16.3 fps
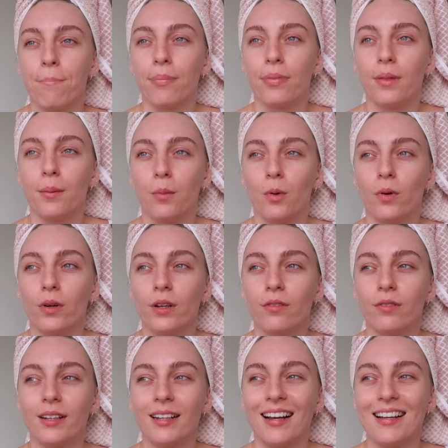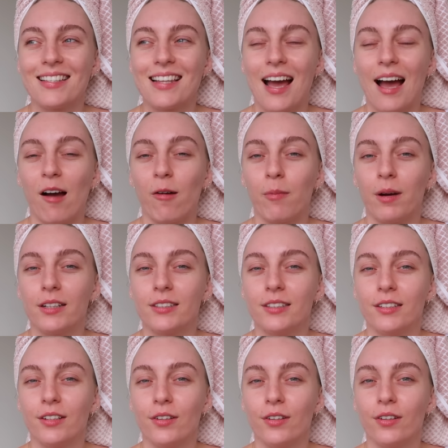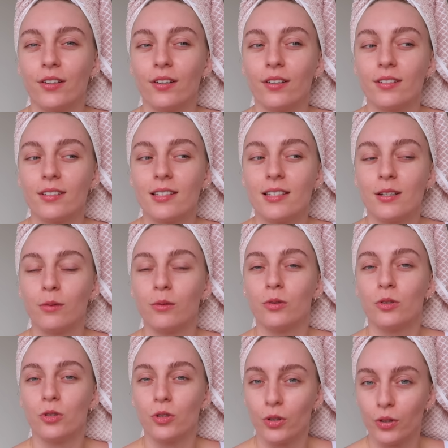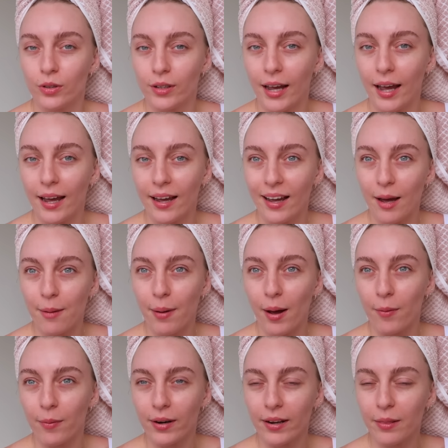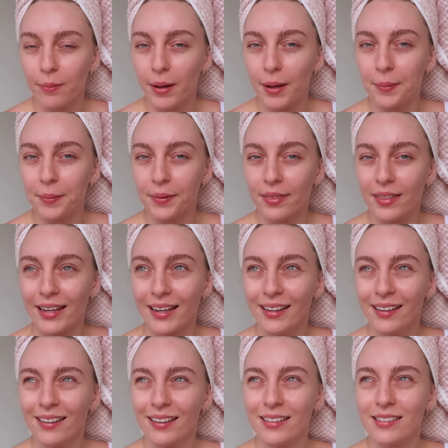the more you realize how much you still do care about what other people think.